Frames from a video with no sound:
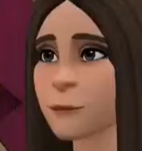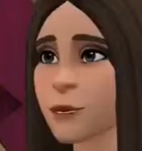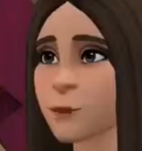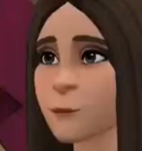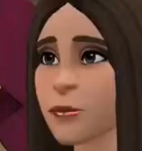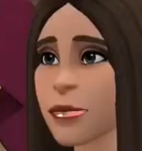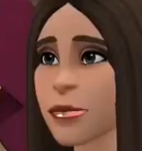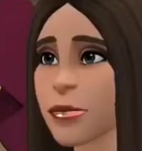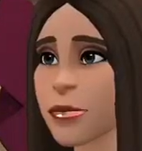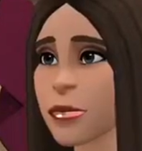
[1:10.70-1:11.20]

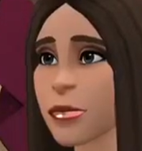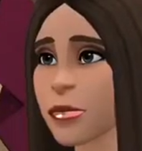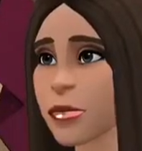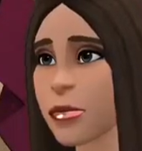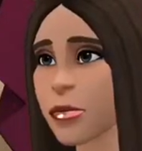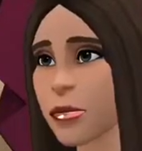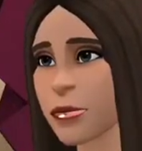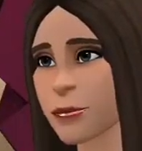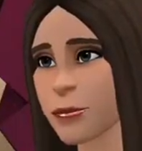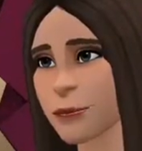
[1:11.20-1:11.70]
Oh, but I
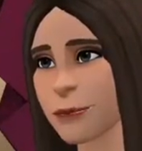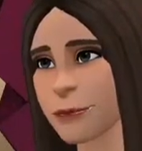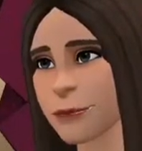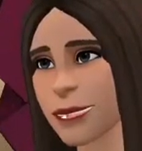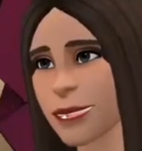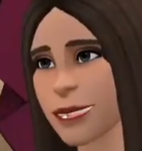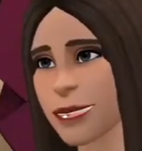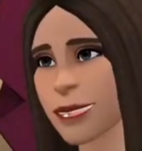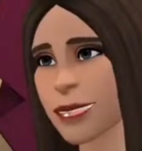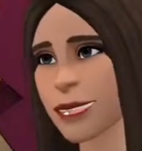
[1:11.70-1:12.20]
can,
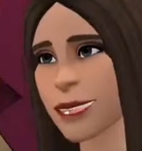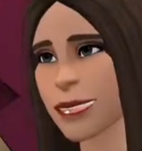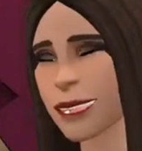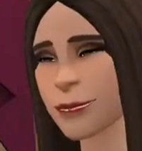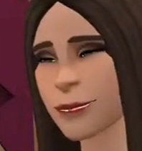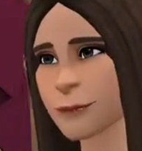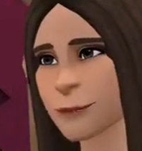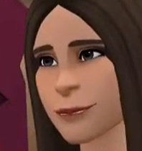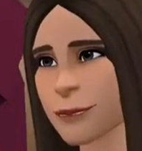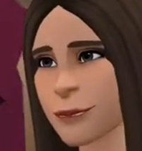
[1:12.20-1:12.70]
and I
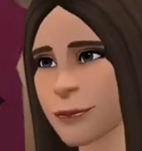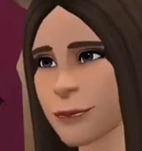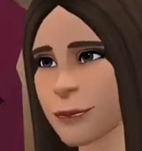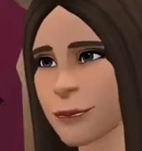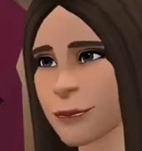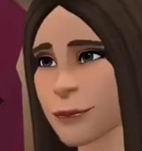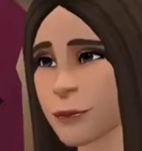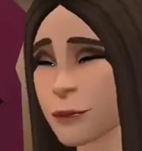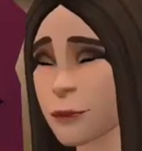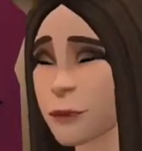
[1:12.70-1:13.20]
am.
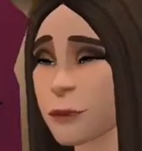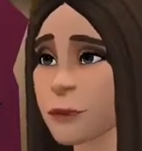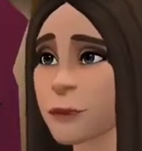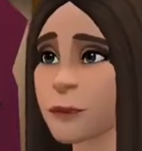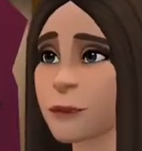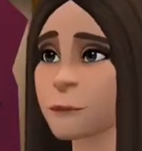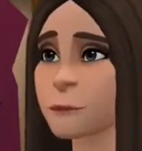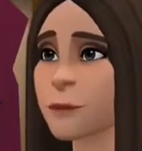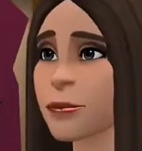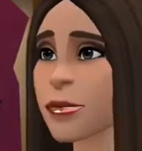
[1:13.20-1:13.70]

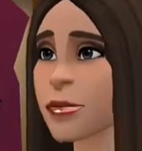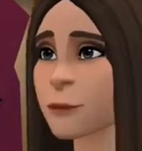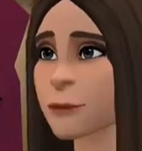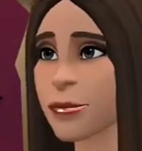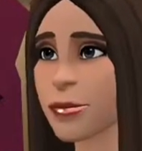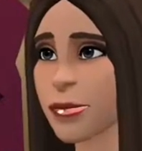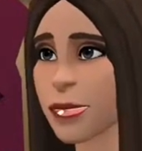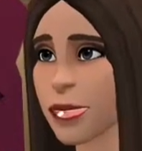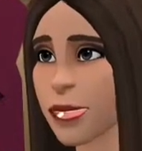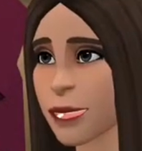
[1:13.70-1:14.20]

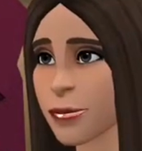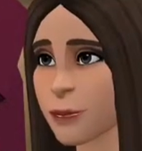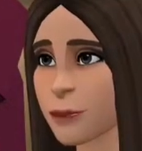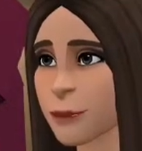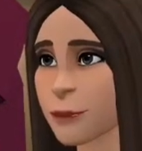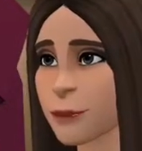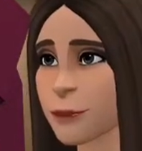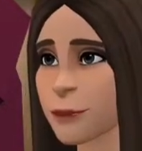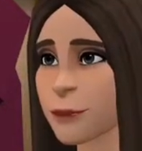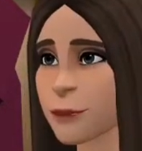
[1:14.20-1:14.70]
Bye, Michael.